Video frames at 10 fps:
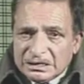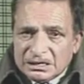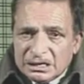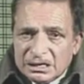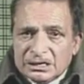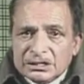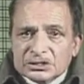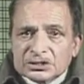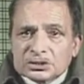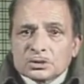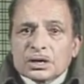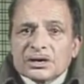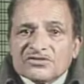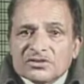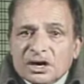learns to
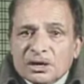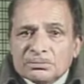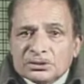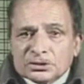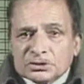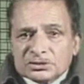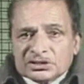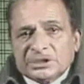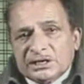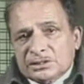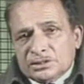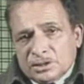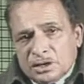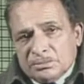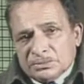conform to set
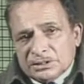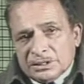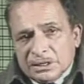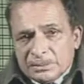norms,